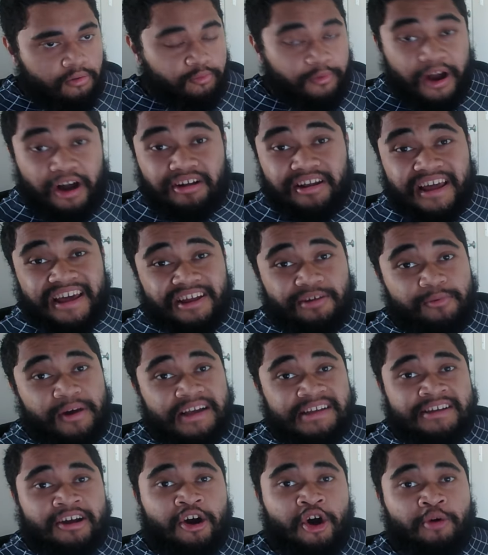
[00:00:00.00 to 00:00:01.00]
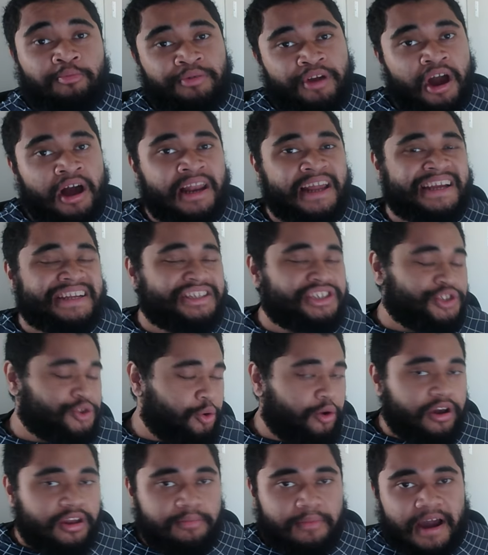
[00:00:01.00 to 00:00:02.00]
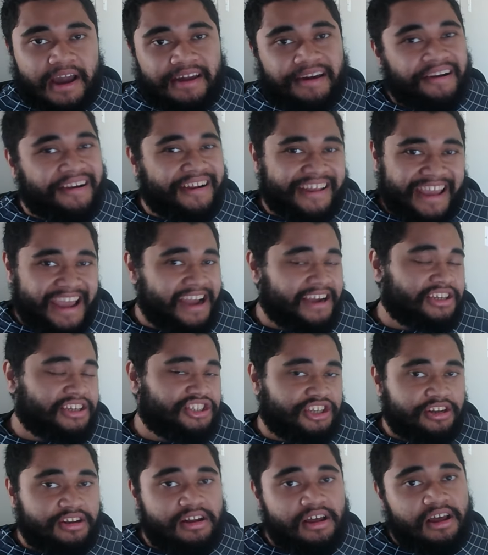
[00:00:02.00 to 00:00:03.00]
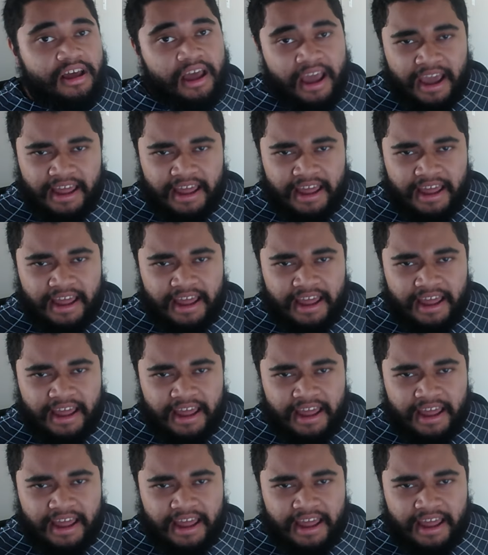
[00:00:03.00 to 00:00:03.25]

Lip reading: Well, anyways, I hope y'all enjoyed my reaction.